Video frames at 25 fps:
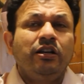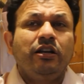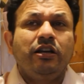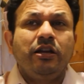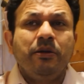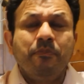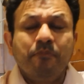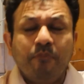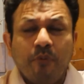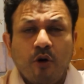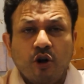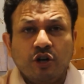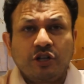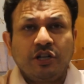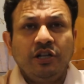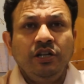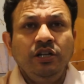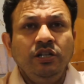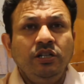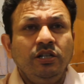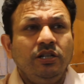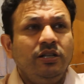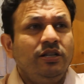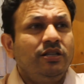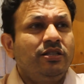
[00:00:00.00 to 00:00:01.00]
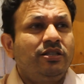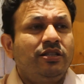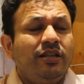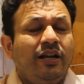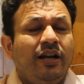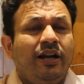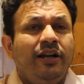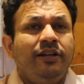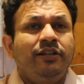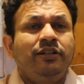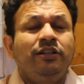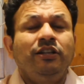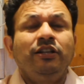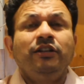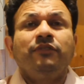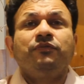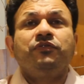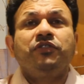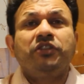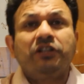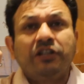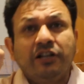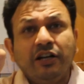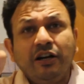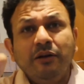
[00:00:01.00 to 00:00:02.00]
important is that
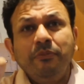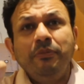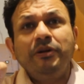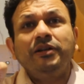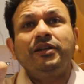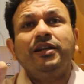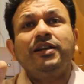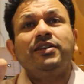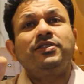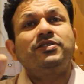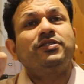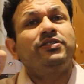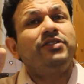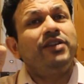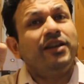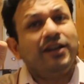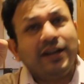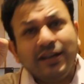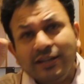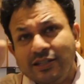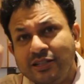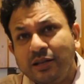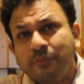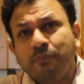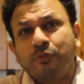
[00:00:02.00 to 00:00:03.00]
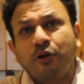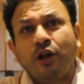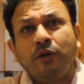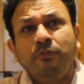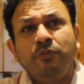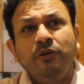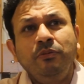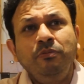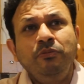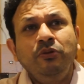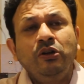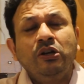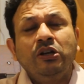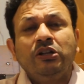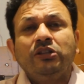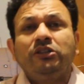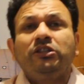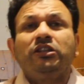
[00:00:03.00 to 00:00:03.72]
the government has realized the problem,